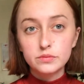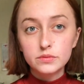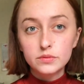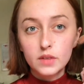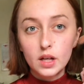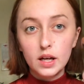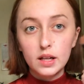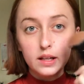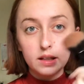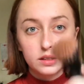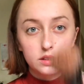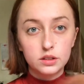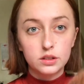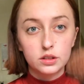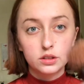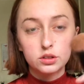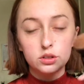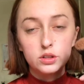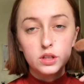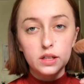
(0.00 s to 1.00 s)
I like to look
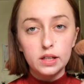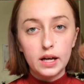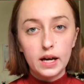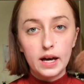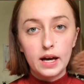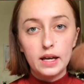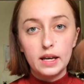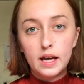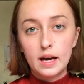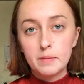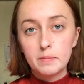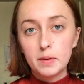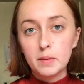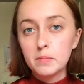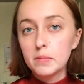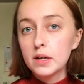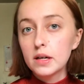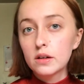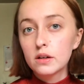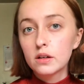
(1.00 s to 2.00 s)
straight ahead at my
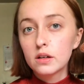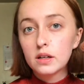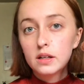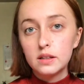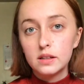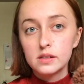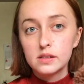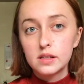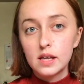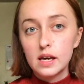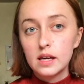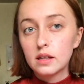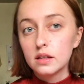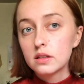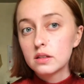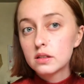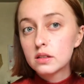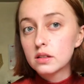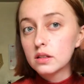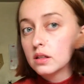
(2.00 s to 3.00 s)
mirror, in this
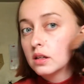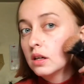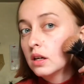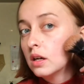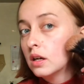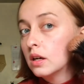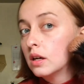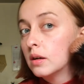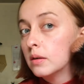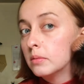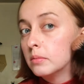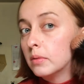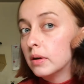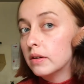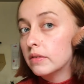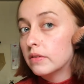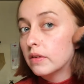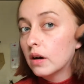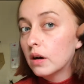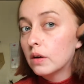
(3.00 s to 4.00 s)
case my
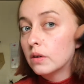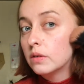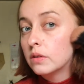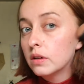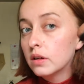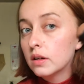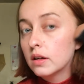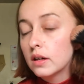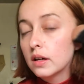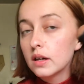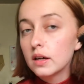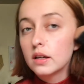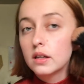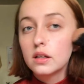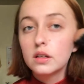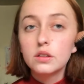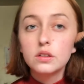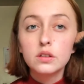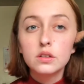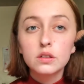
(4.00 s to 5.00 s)
phone, and I
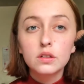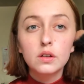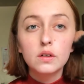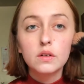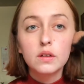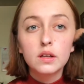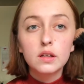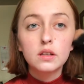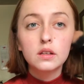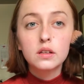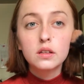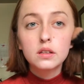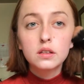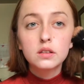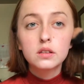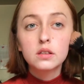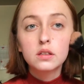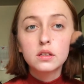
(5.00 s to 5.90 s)
just go like this.